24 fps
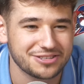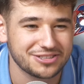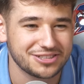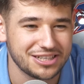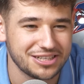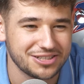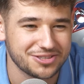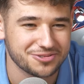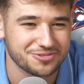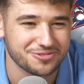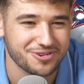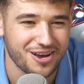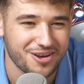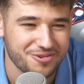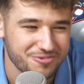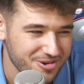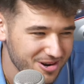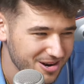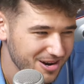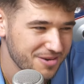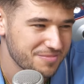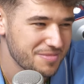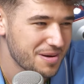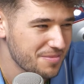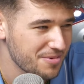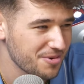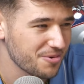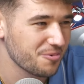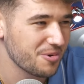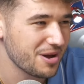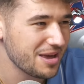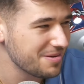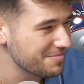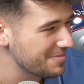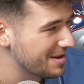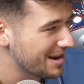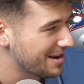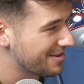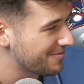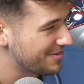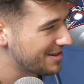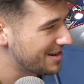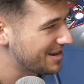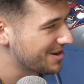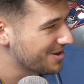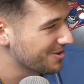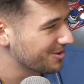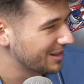of the season run where I remember we made a
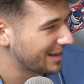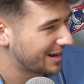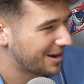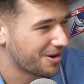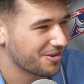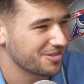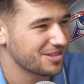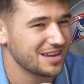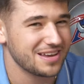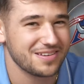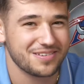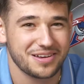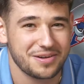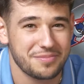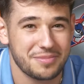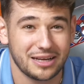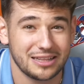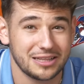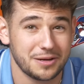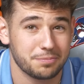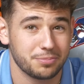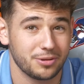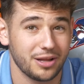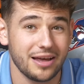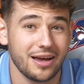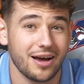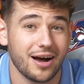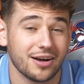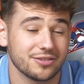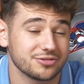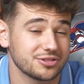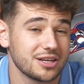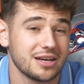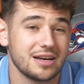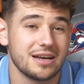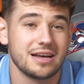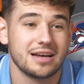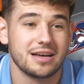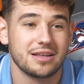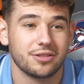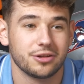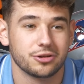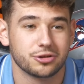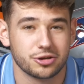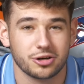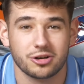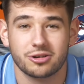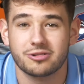video like, are they going to make the playoffs?
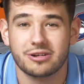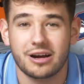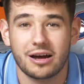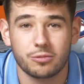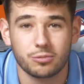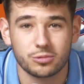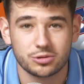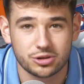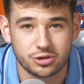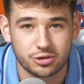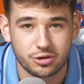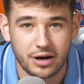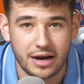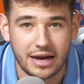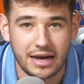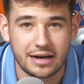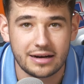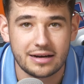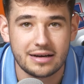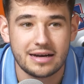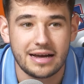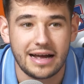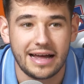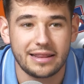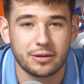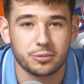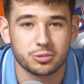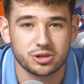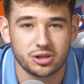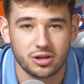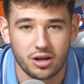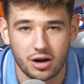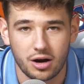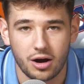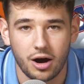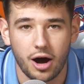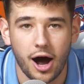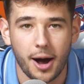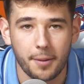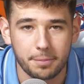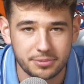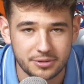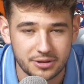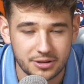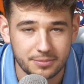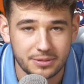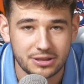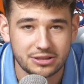the turnaround was great, and there was a lot of
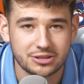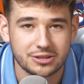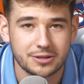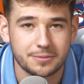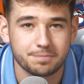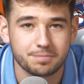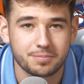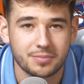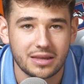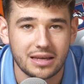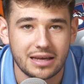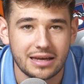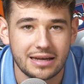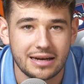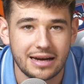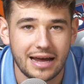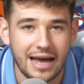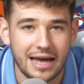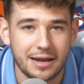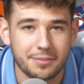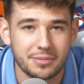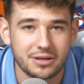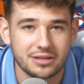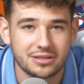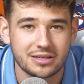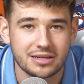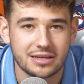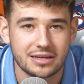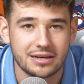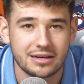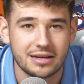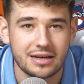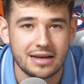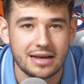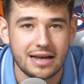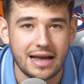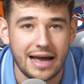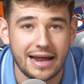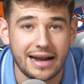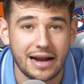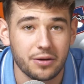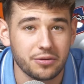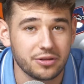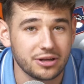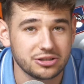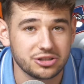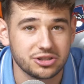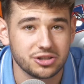optimism in Edmonton. And
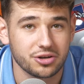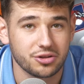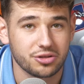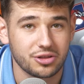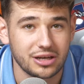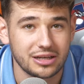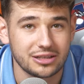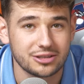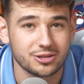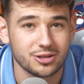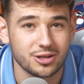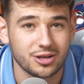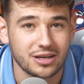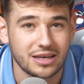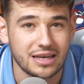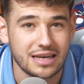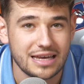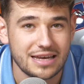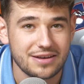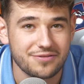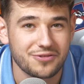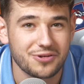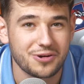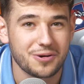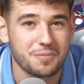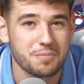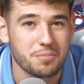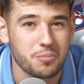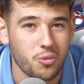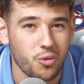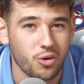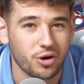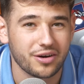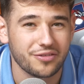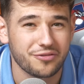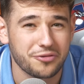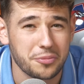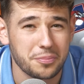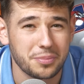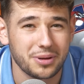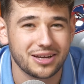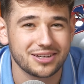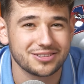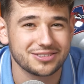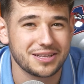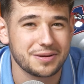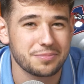now this year, things look even more different because